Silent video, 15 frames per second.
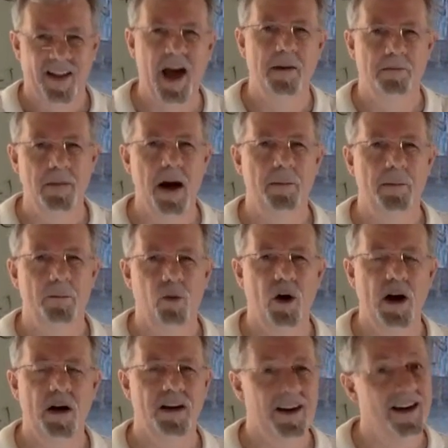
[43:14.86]
that
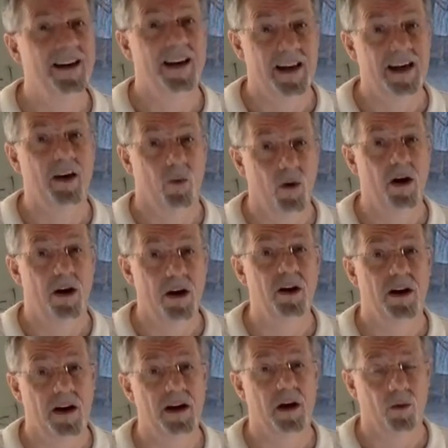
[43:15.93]
memory. You need to get rid, you
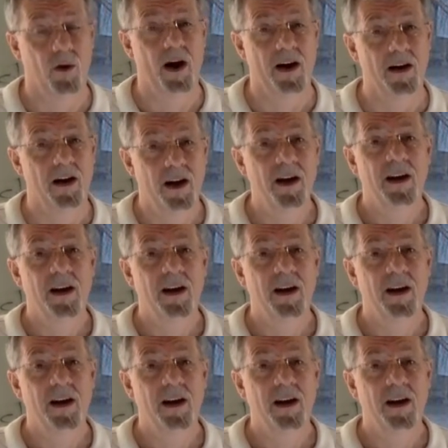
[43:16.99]
need to get right.